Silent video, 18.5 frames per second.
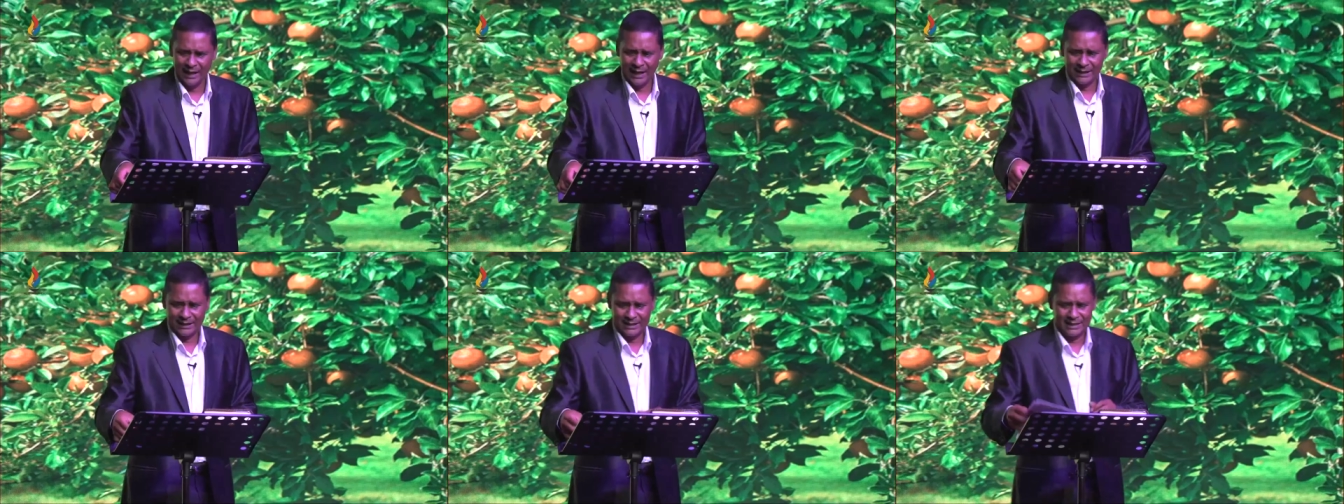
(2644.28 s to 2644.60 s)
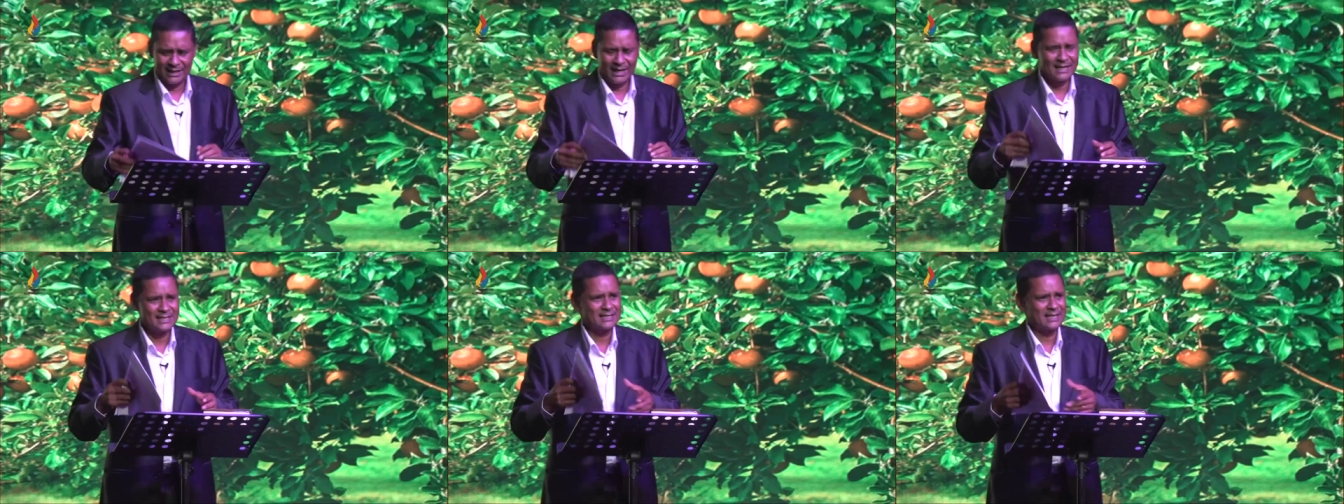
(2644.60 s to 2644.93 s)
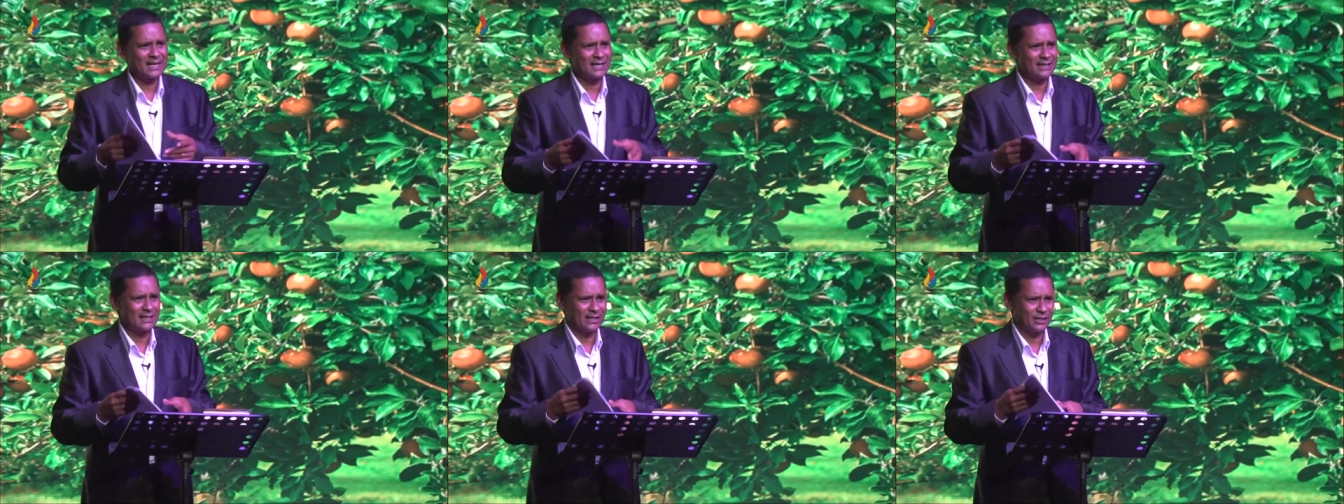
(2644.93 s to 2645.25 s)
And can I
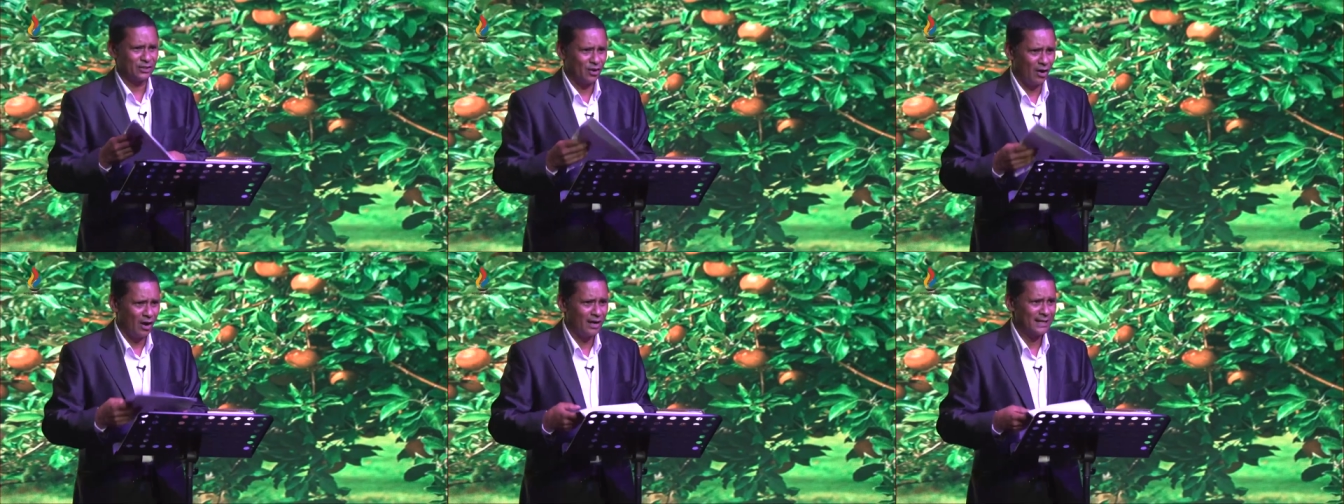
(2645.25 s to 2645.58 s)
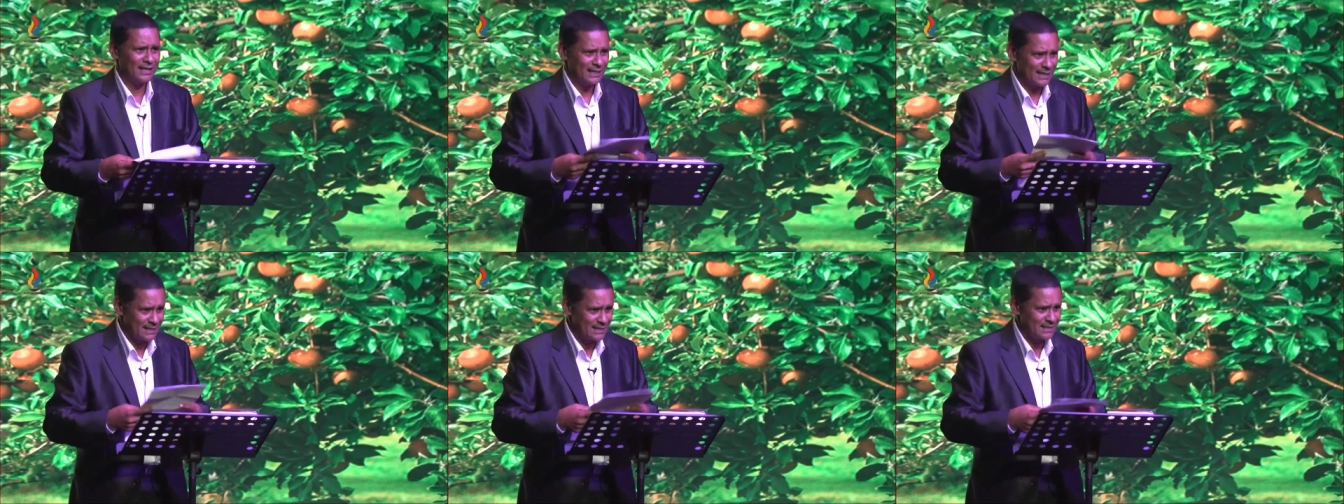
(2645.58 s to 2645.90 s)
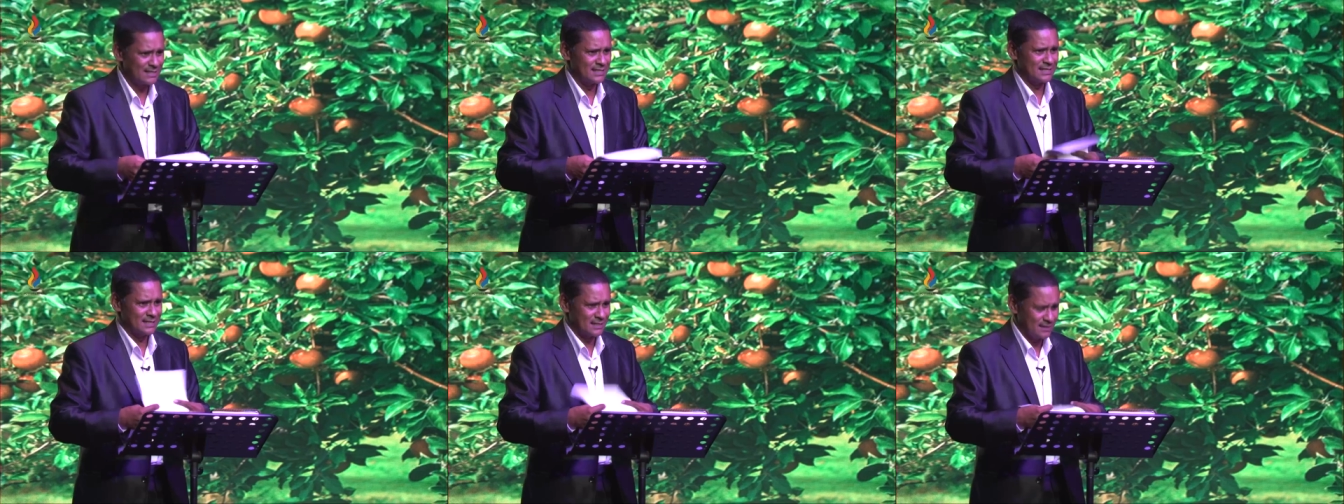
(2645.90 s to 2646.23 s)
say that God is
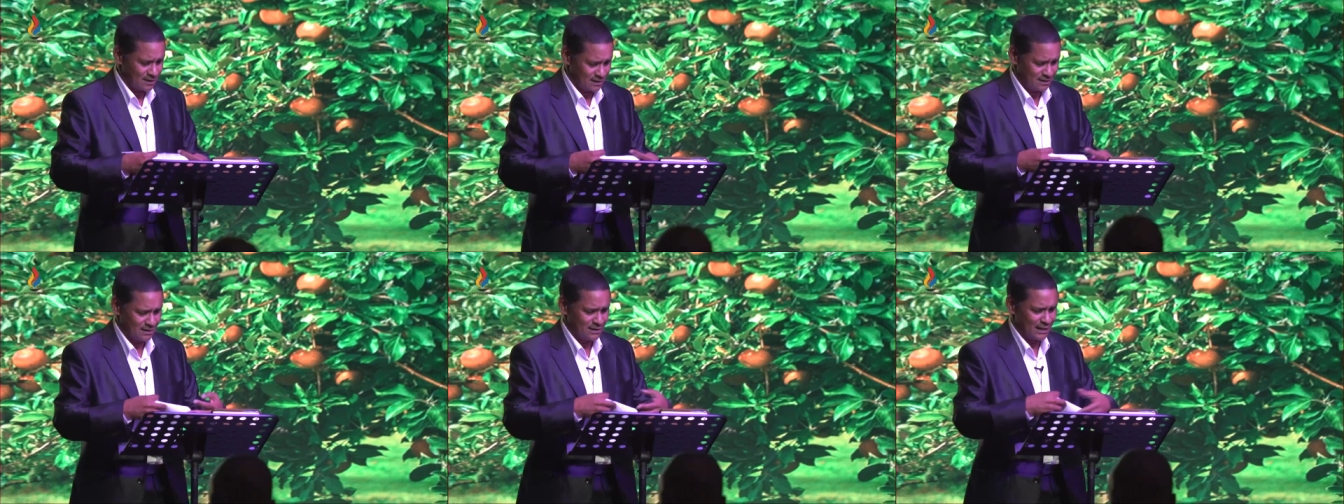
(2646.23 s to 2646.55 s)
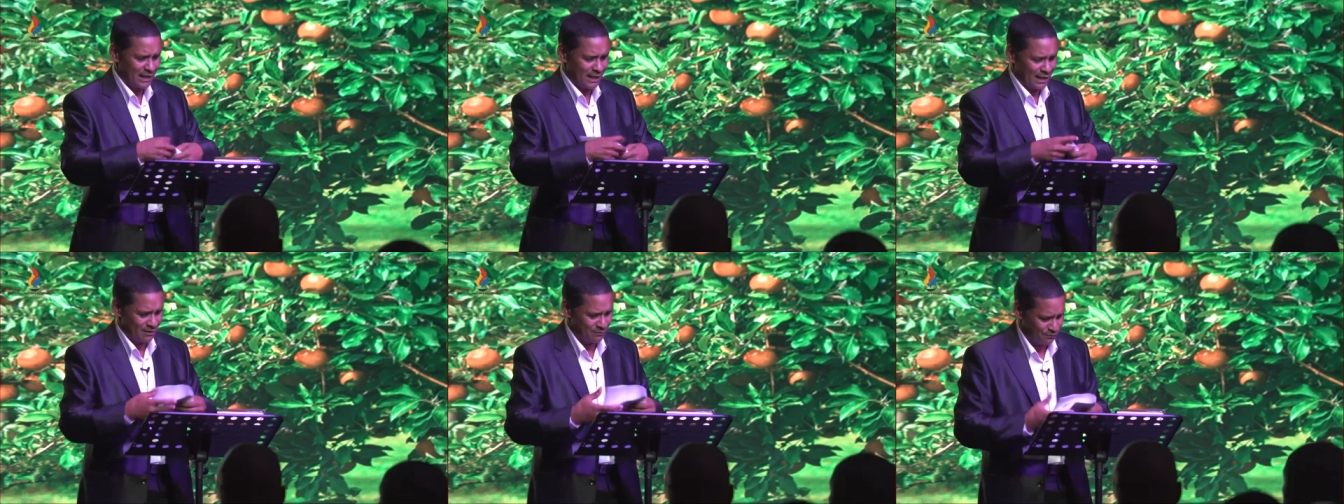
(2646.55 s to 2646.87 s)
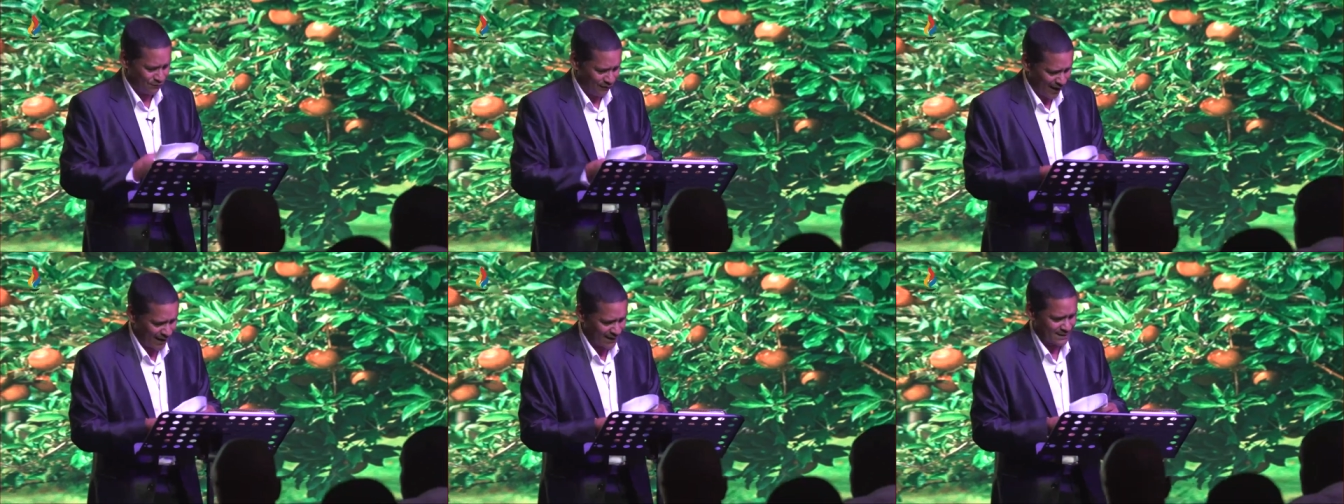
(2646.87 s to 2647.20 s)
still
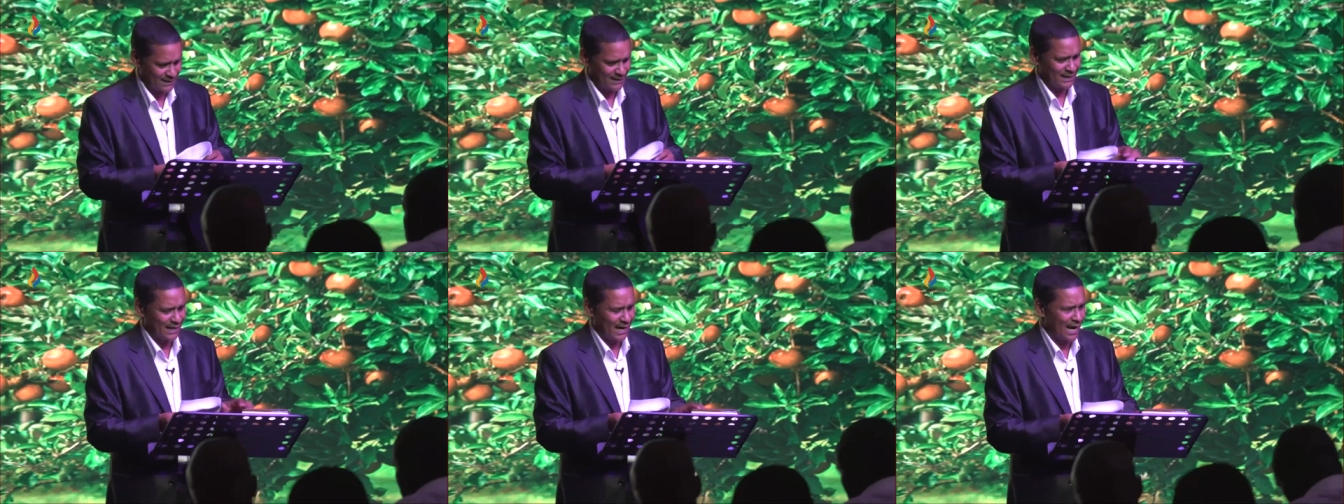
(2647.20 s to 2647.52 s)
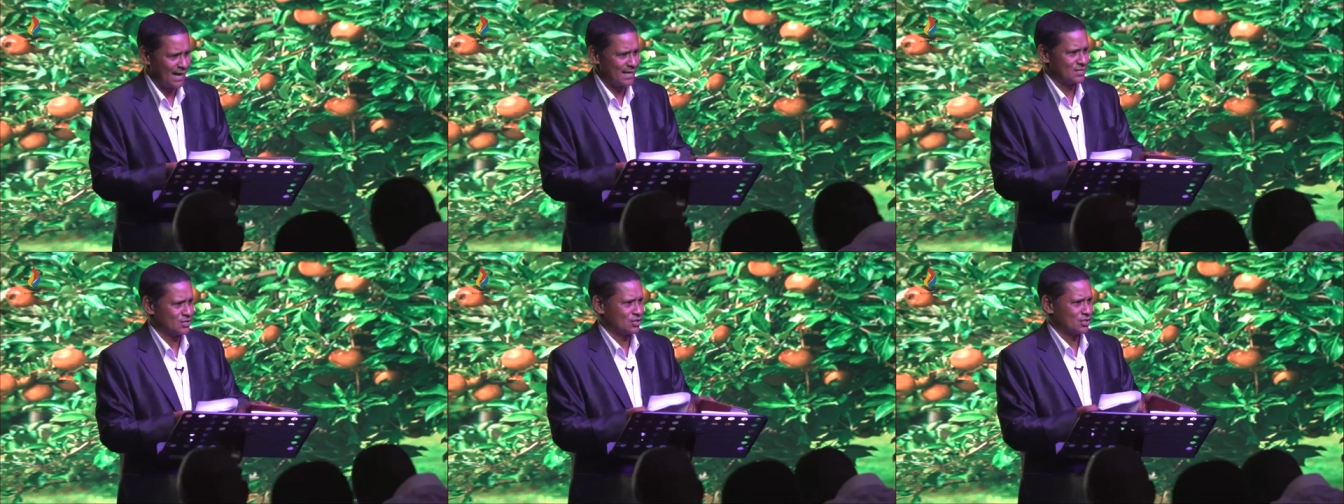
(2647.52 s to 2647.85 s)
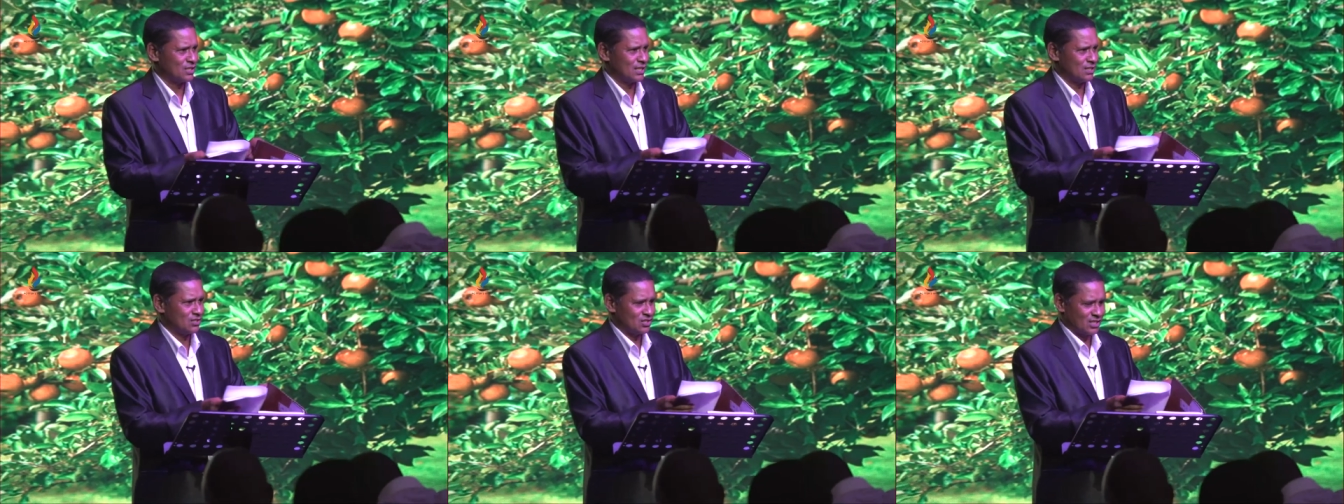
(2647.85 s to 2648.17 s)
inviting us to
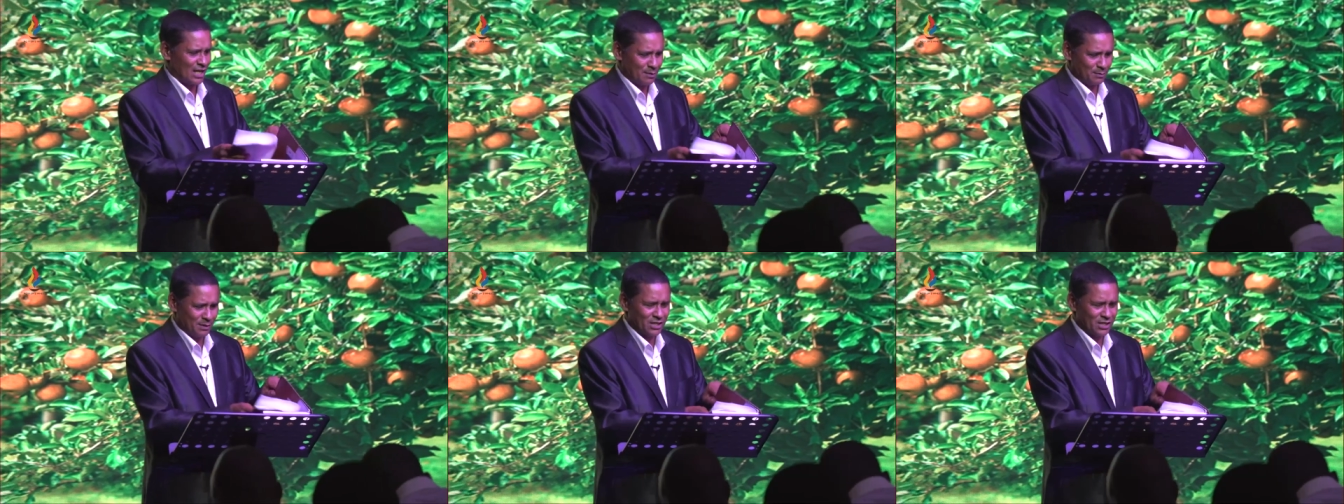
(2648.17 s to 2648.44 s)
his table?